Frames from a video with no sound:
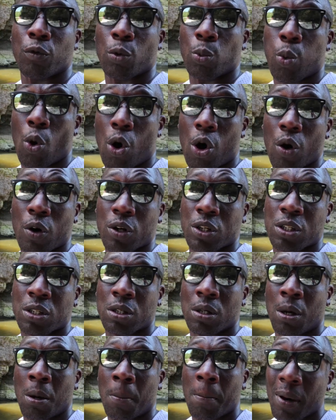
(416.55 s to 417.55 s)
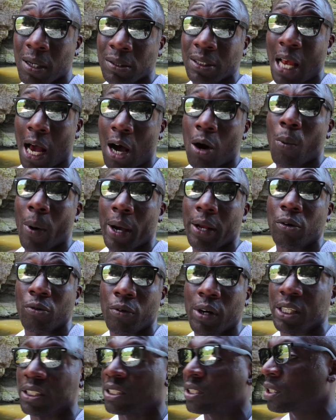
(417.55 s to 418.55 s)
rewards must outweigh the
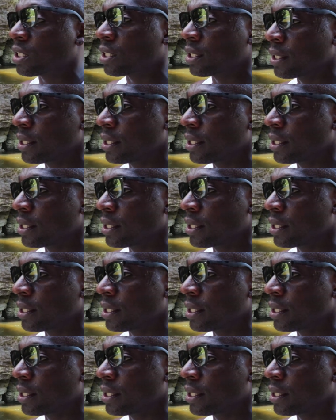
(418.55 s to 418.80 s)
risk.